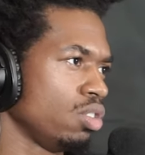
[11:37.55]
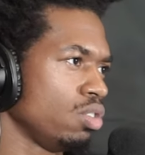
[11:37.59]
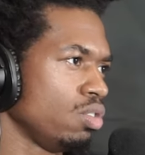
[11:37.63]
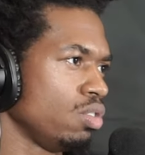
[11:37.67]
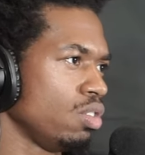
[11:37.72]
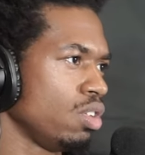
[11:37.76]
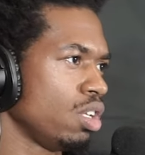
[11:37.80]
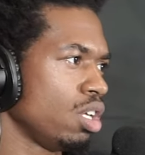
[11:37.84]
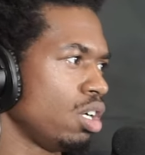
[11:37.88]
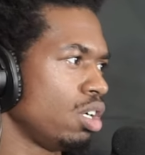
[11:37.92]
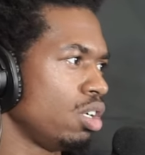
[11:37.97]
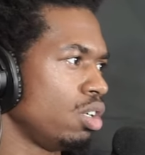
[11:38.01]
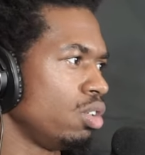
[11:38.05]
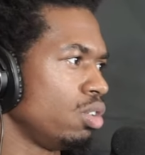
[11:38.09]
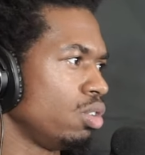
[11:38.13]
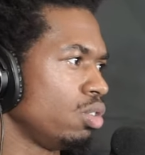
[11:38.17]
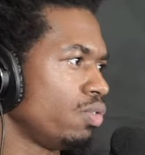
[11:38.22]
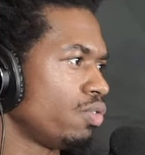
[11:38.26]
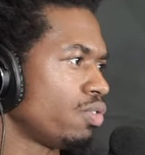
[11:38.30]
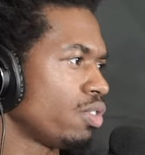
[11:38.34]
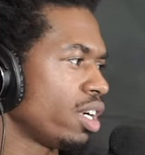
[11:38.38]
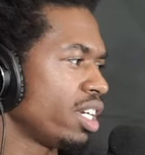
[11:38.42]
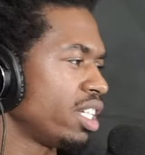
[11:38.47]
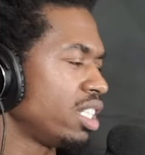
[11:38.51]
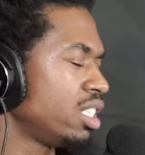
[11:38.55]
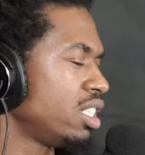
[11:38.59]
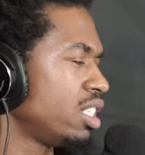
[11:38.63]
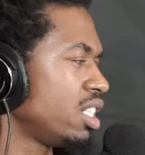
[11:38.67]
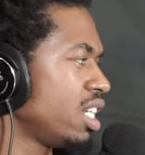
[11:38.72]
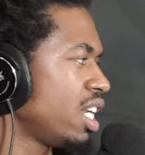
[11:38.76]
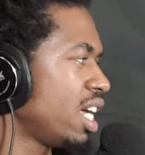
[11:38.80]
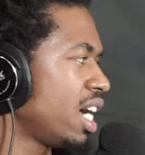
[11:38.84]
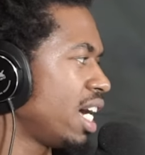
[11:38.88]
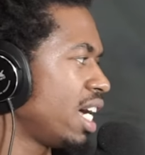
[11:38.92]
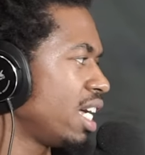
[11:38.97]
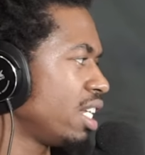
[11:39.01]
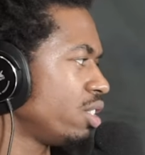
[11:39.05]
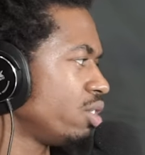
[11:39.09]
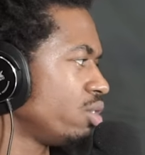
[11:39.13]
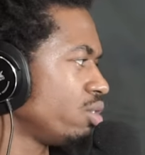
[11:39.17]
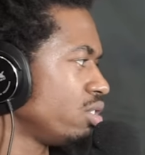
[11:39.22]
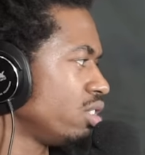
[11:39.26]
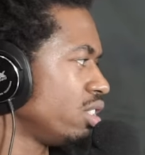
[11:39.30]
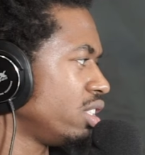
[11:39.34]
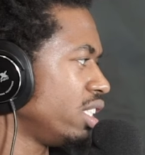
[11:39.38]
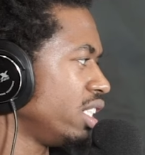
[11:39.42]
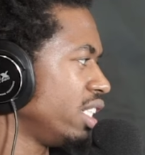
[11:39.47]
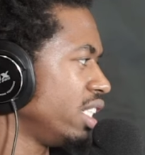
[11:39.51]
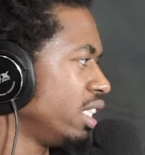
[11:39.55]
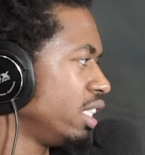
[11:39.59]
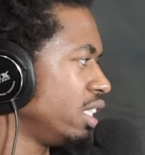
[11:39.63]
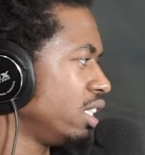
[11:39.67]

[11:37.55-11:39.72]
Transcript: you know, Frank Sinatra